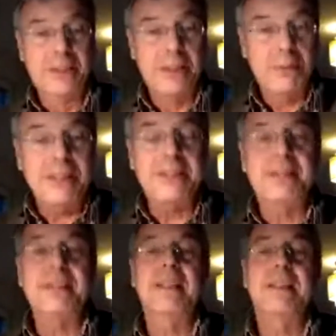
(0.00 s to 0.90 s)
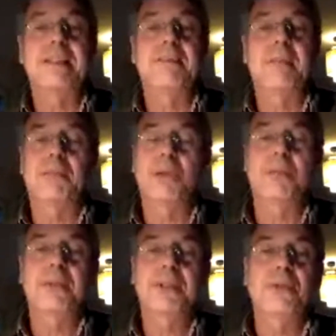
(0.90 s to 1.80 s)
And probably you
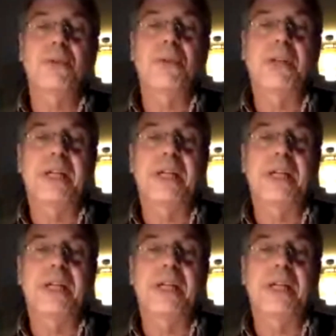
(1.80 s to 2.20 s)
know that,